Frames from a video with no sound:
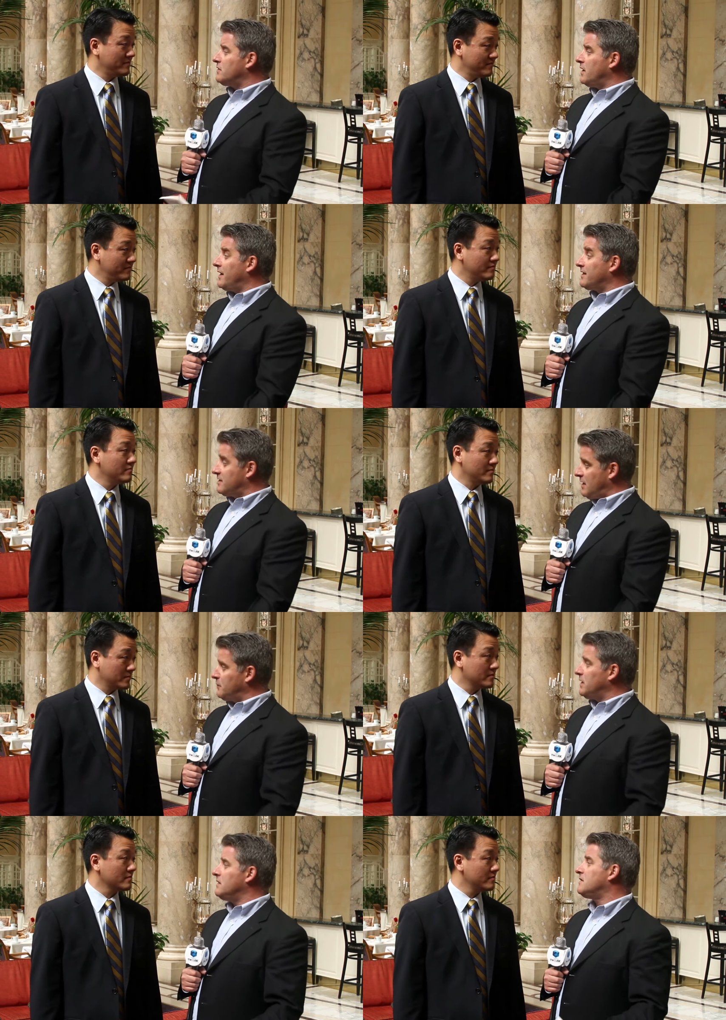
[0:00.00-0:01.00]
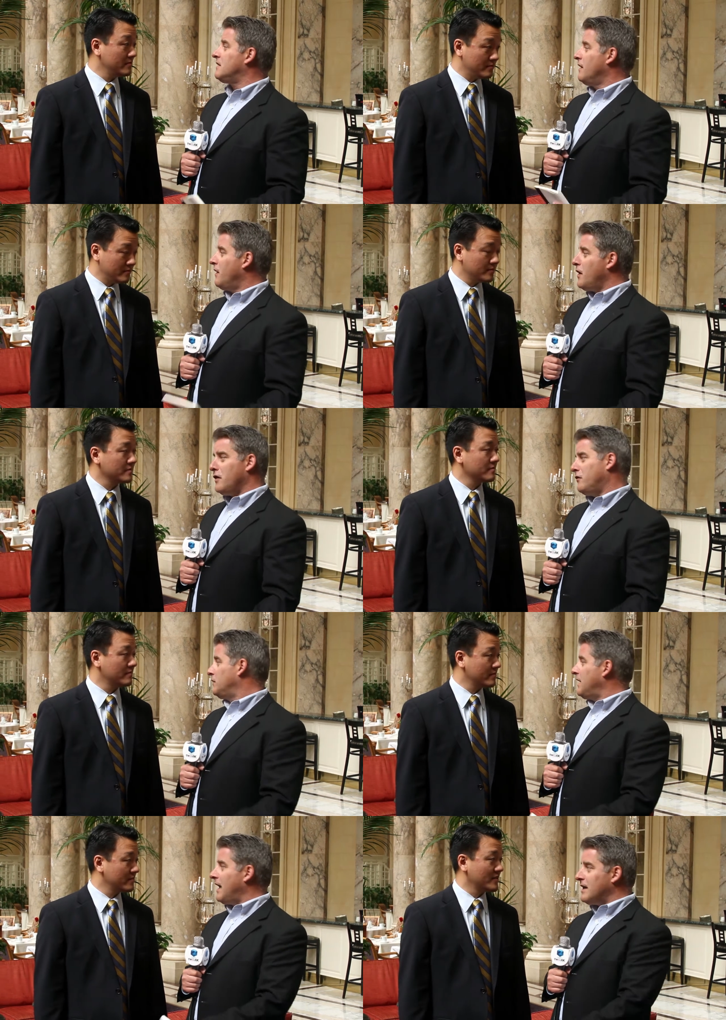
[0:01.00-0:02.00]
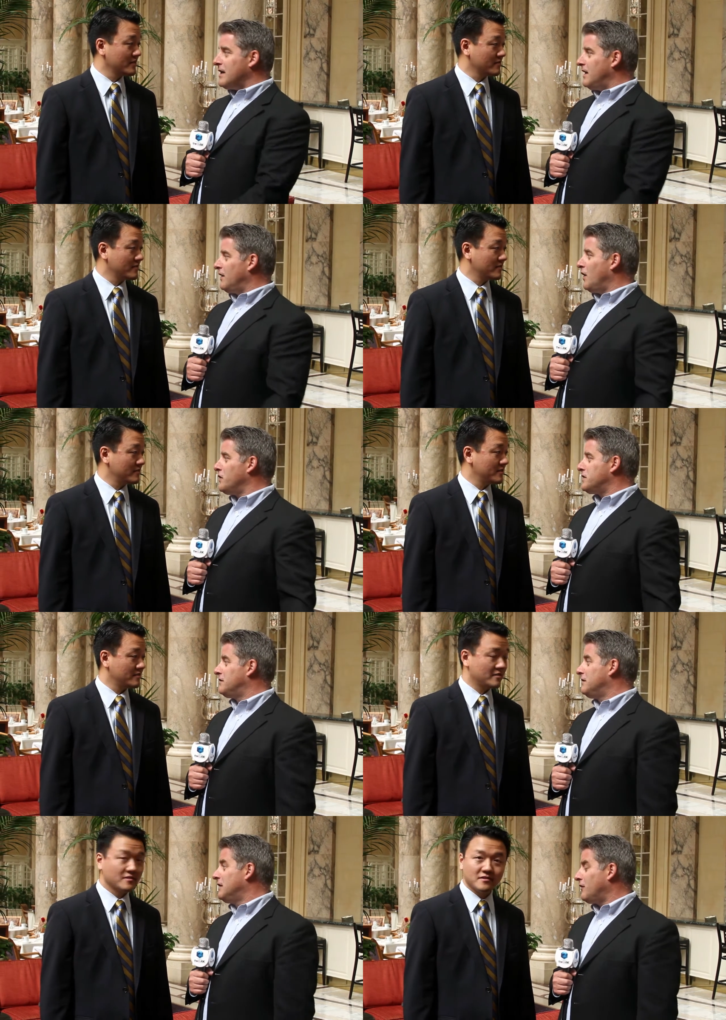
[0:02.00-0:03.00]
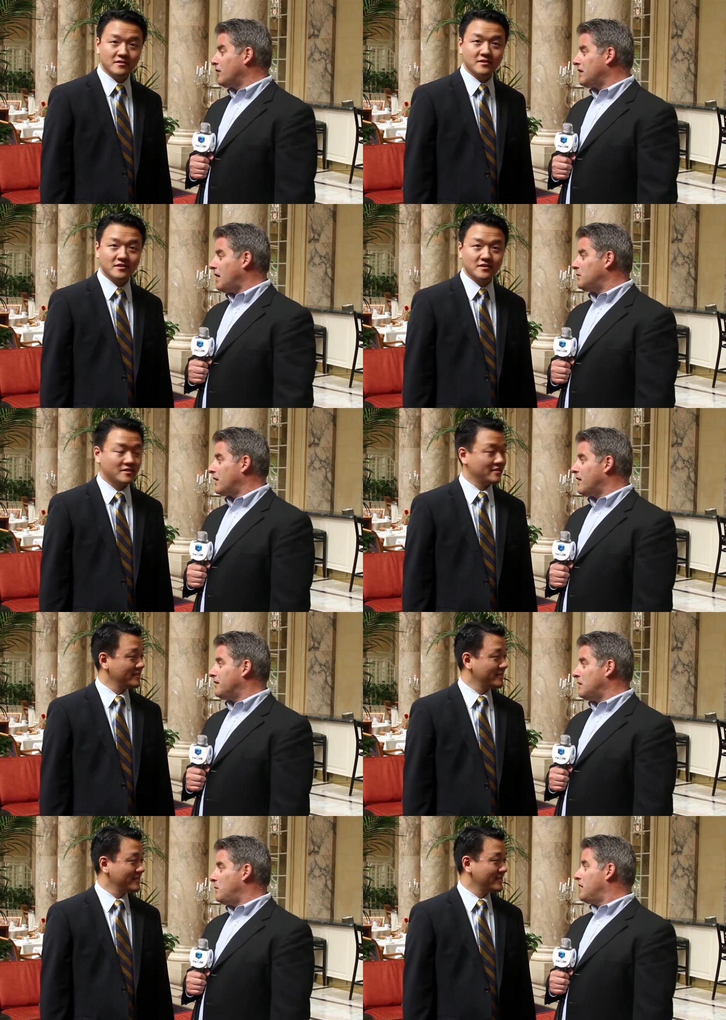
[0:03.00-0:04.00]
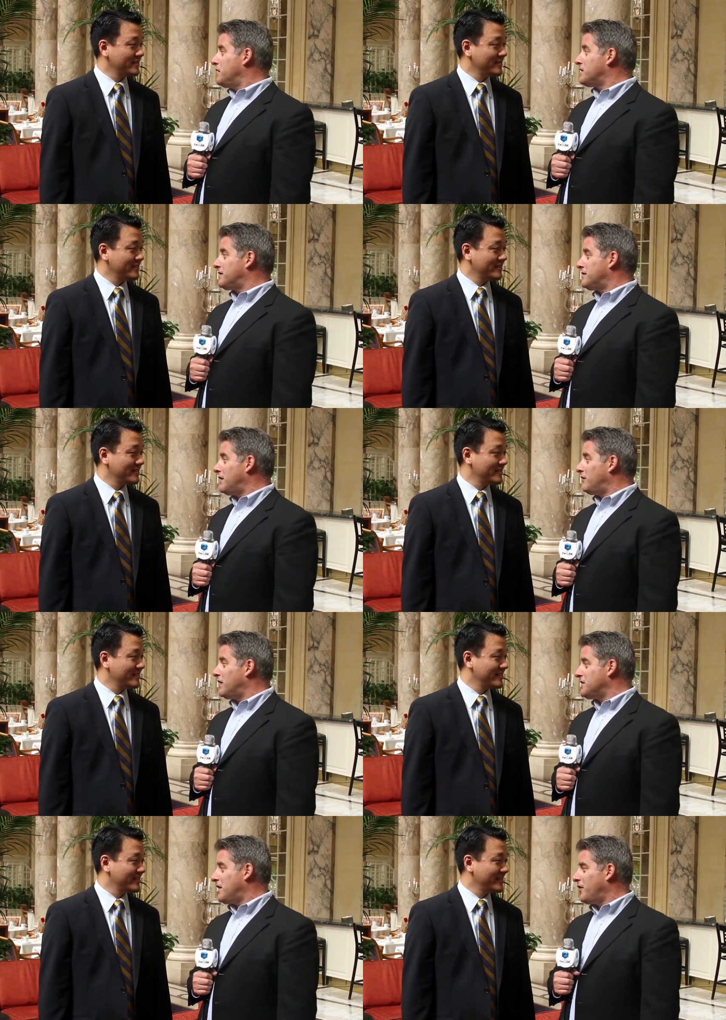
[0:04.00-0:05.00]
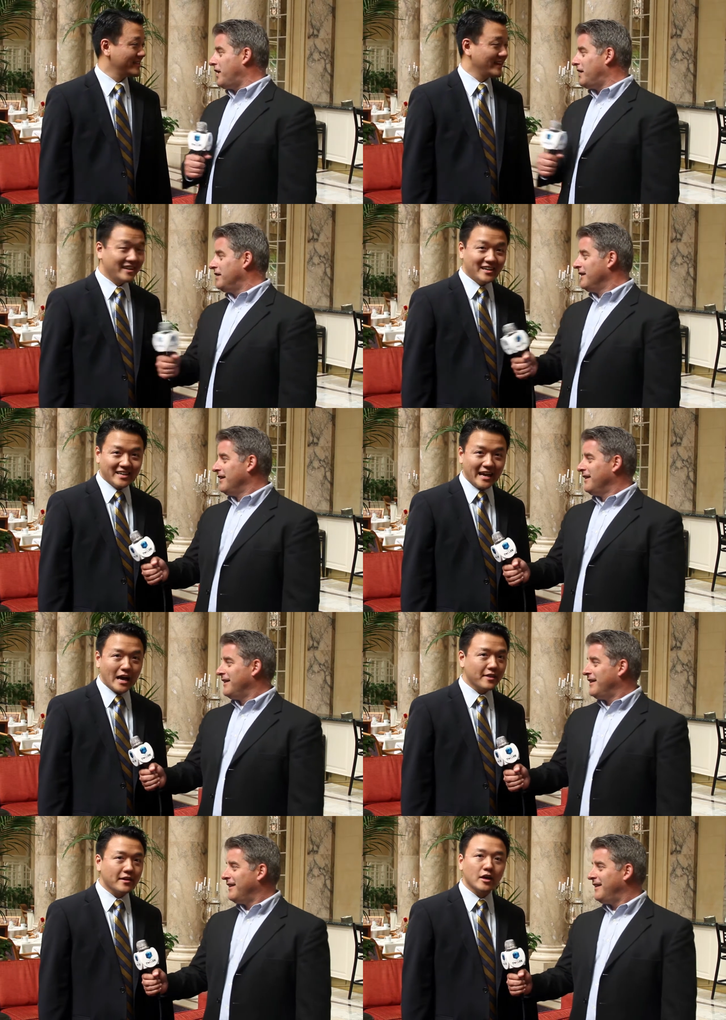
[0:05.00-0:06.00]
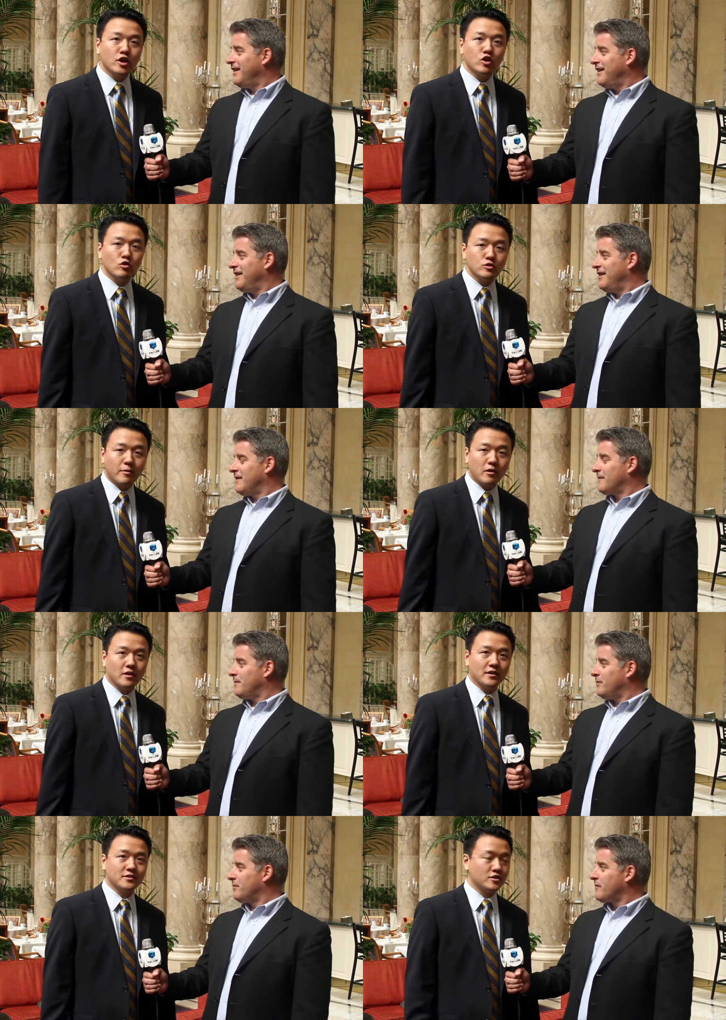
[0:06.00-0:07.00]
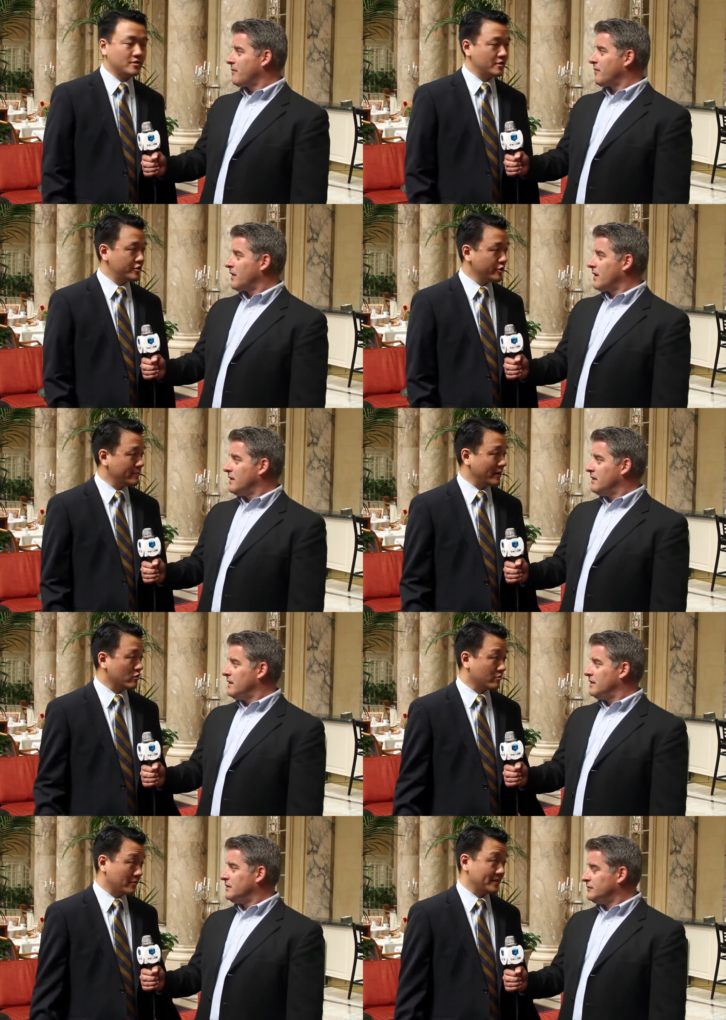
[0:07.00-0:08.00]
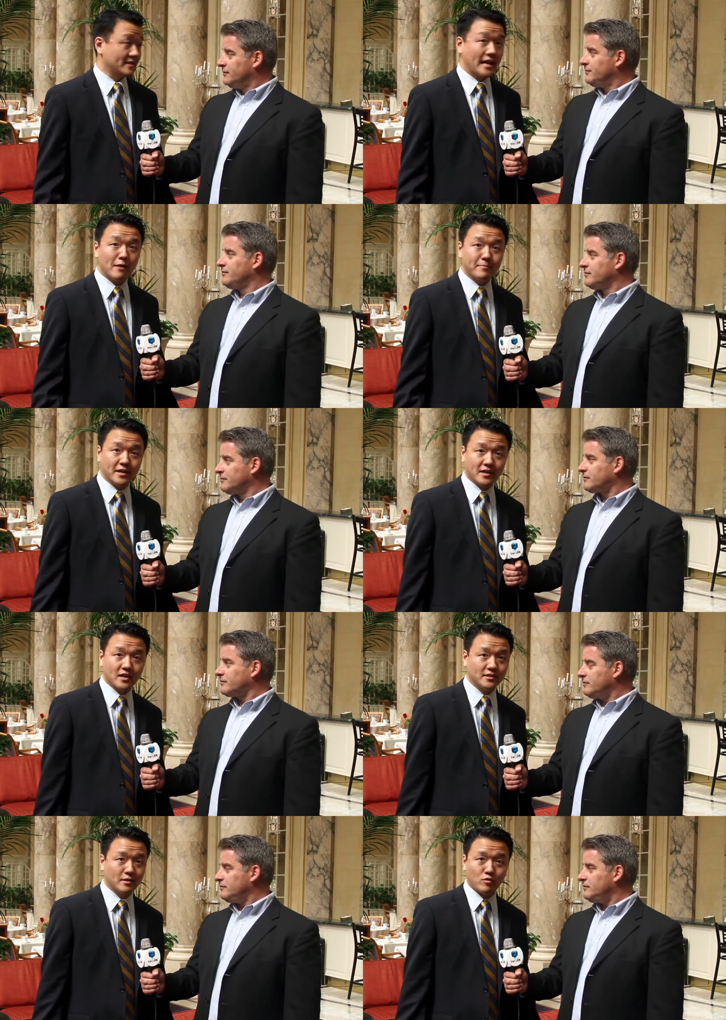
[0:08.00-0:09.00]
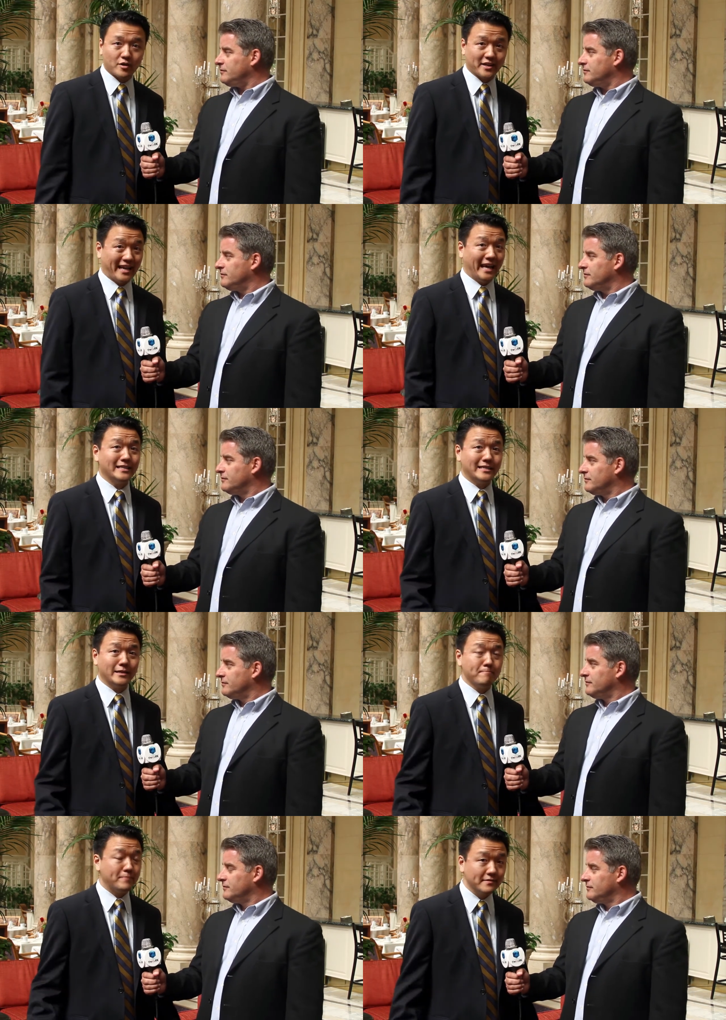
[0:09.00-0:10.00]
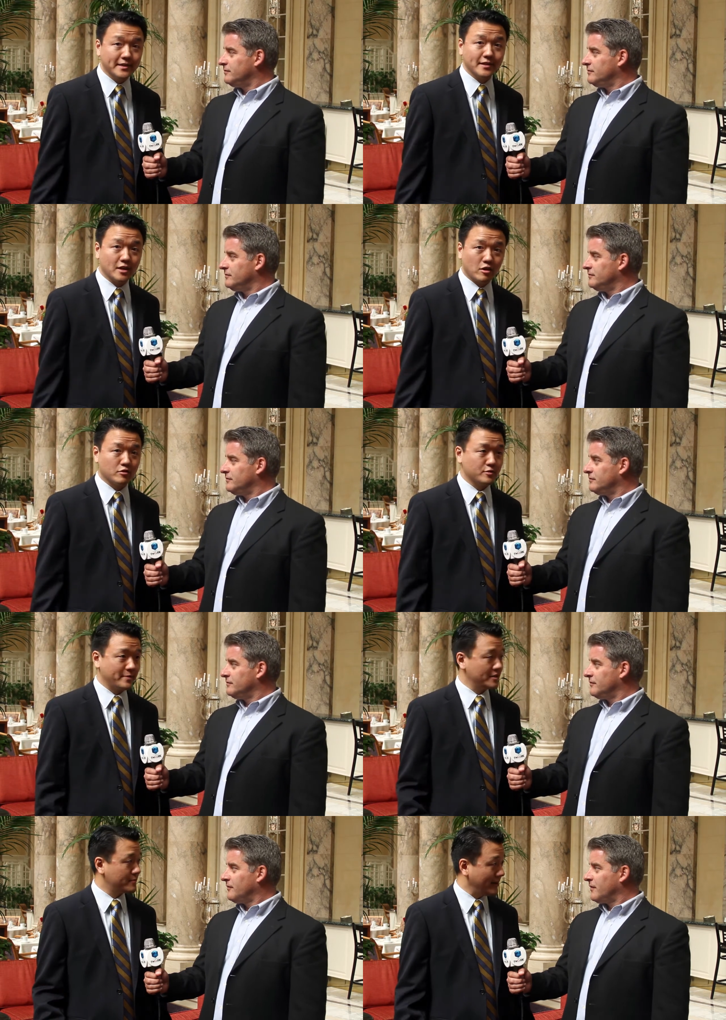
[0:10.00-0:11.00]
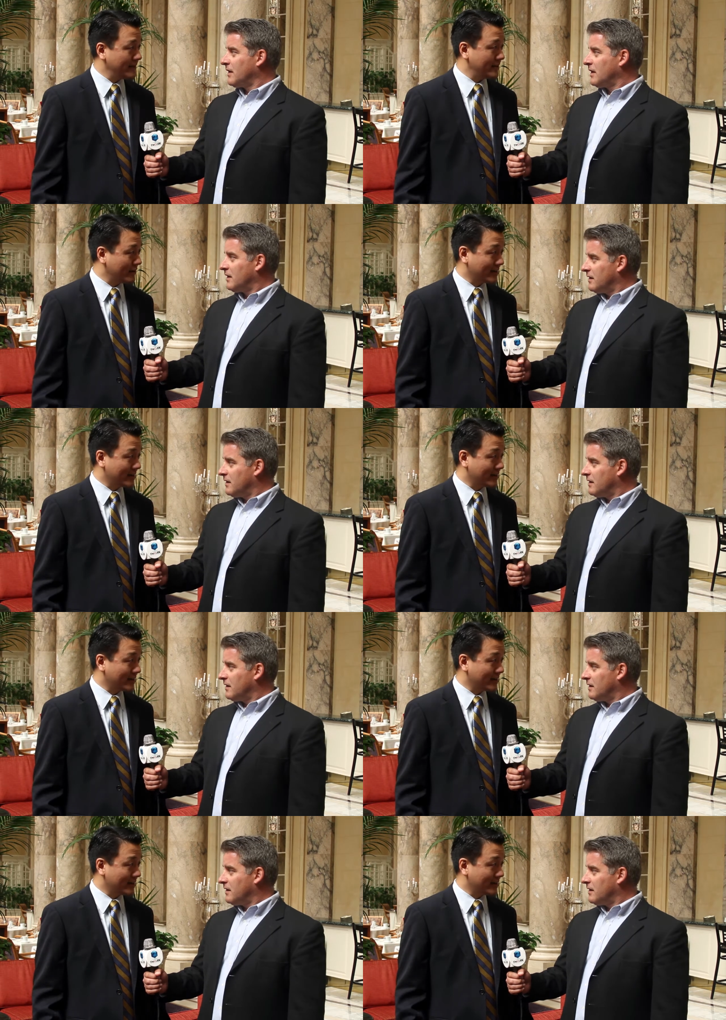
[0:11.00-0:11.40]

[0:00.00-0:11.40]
Speaker 1: uh, acceptance mm -hmm. of taking in in all this different types of content beyond just the stuff they generate?
Speaker 2: Yeah, I think a huge part is just the sheer amount of growth that's happening in content marketing. $18 billion being spent on